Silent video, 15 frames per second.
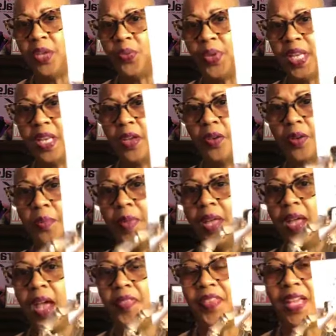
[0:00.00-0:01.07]
written on them.
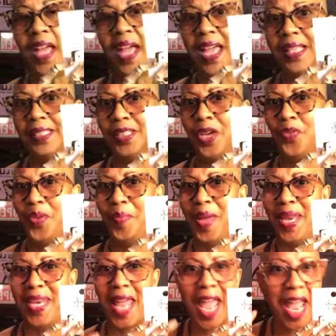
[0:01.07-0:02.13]
I think I have some with my
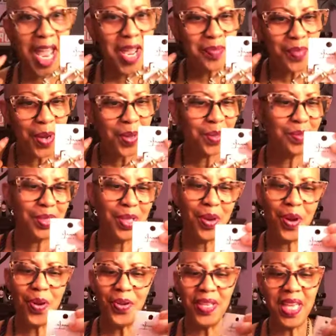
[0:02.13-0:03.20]
name on them. So,
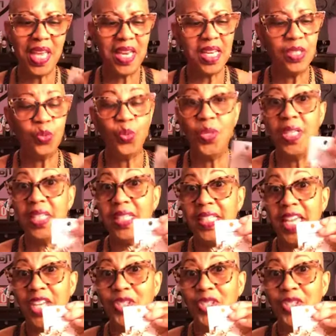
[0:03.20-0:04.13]
oh yeah, this really takes